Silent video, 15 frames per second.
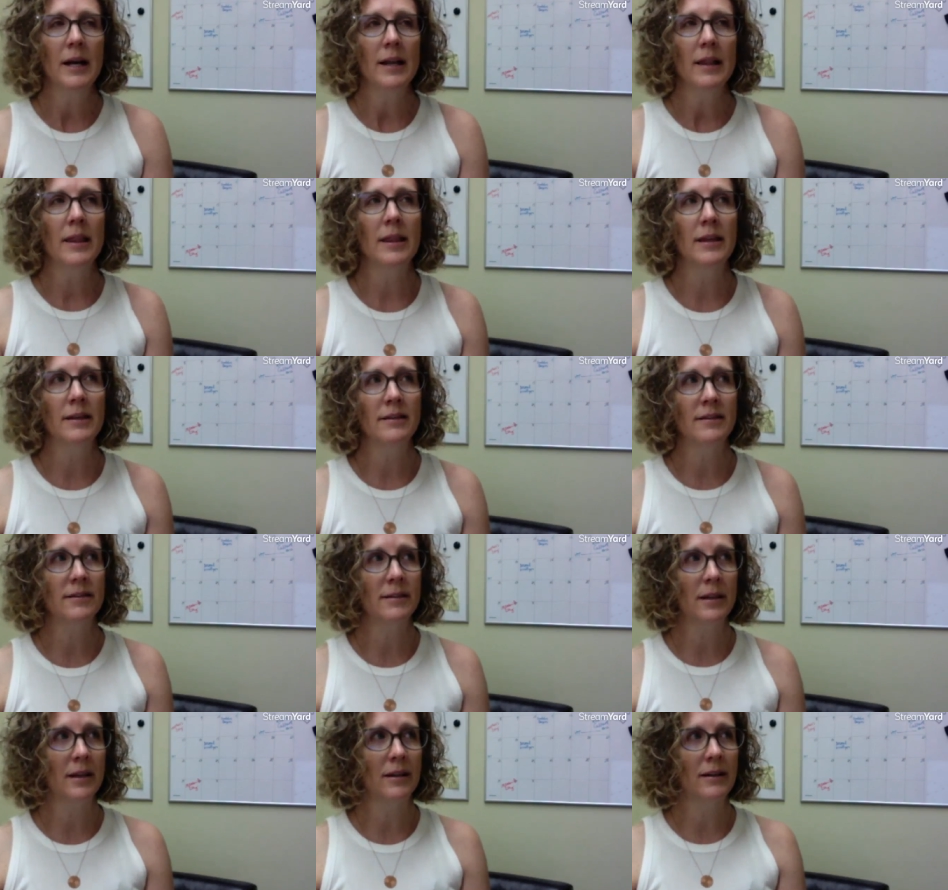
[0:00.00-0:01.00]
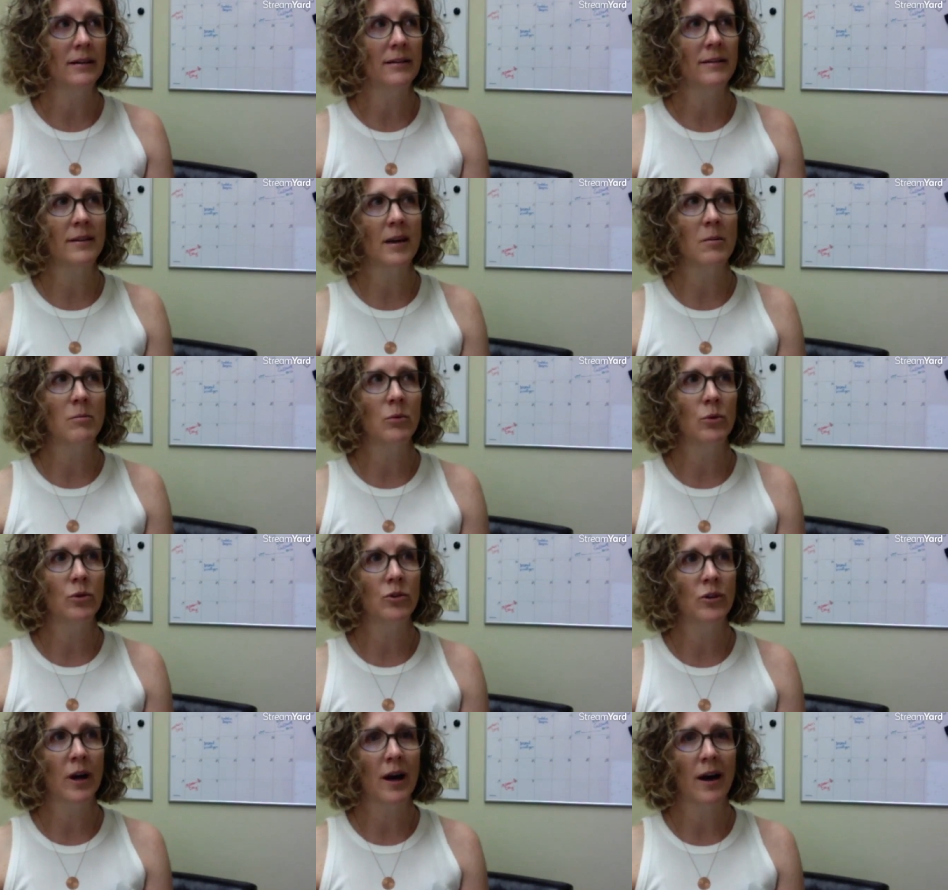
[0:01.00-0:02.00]
This is a
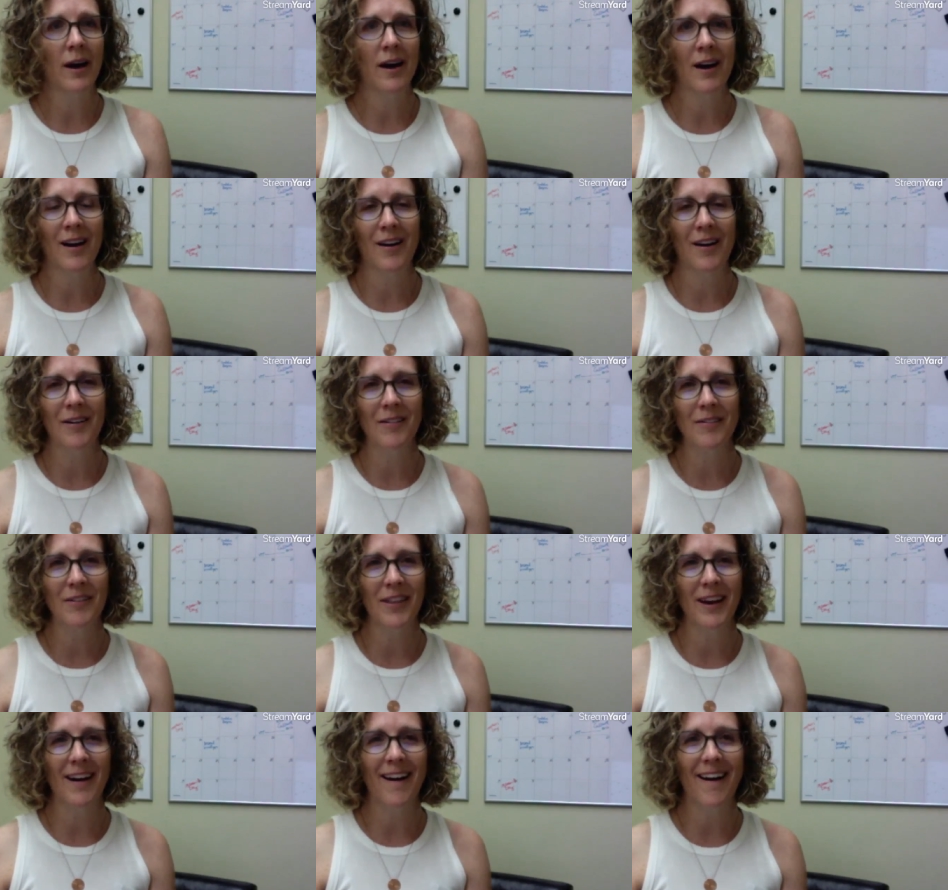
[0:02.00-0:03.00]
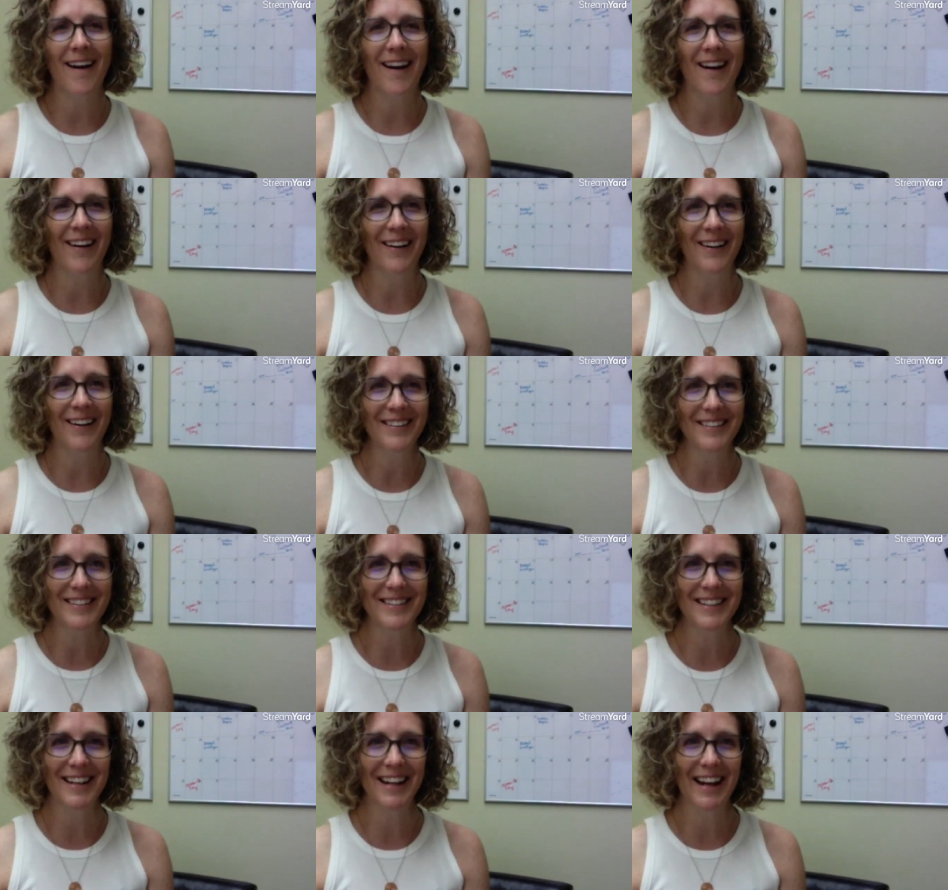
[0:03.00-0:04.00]
mudra of the heart.
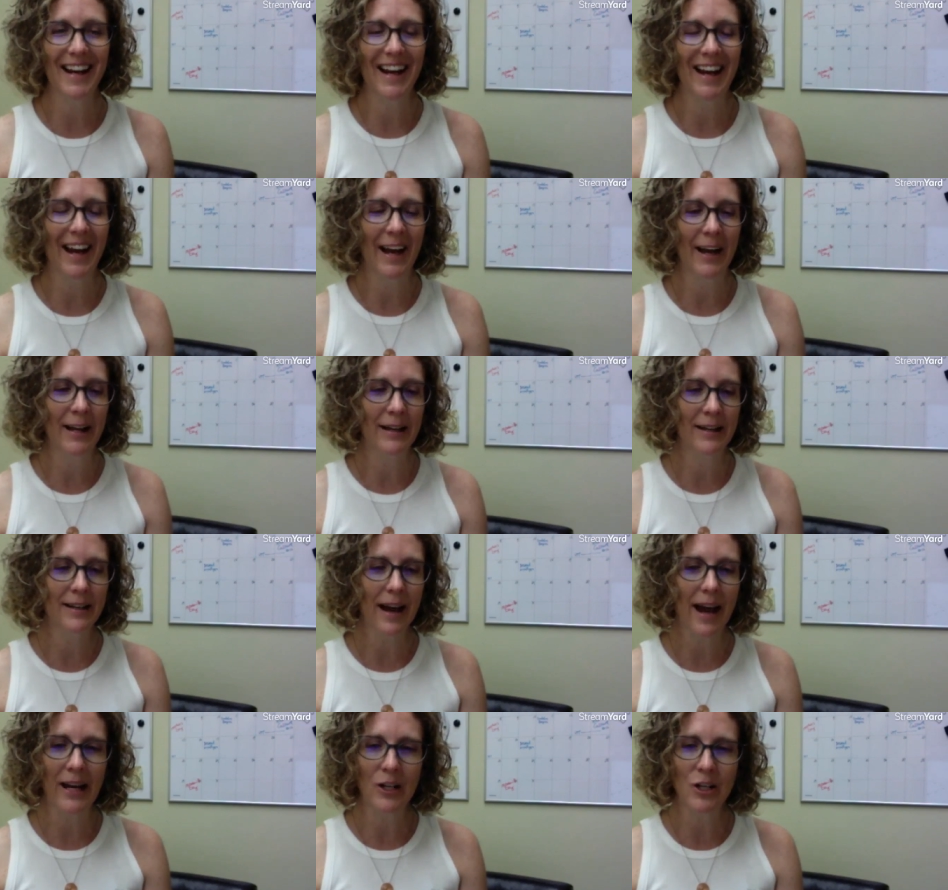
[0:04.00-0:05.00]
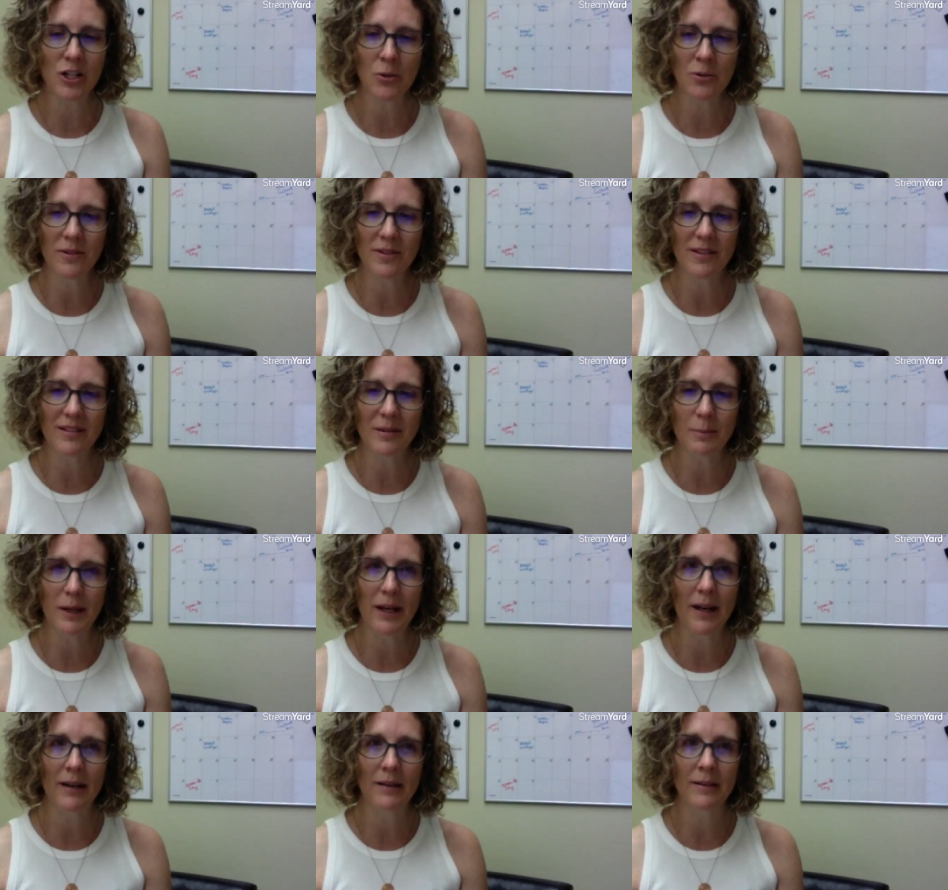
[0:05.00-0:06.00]
And I chose this
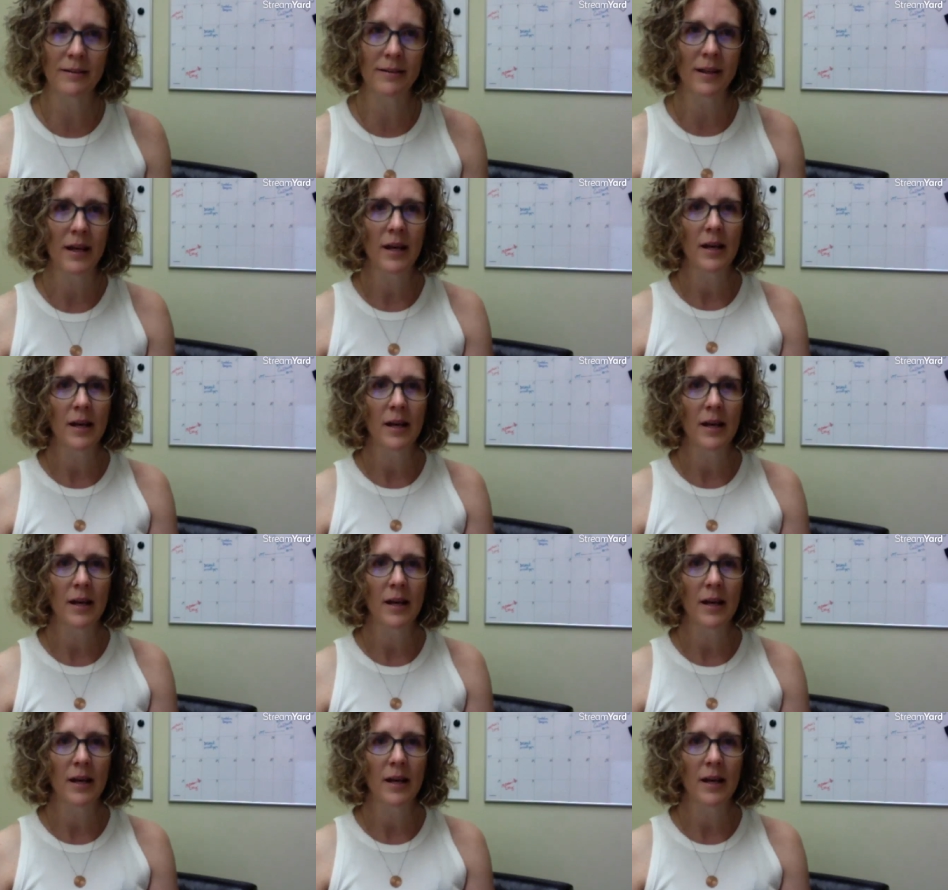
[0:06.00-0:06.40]
because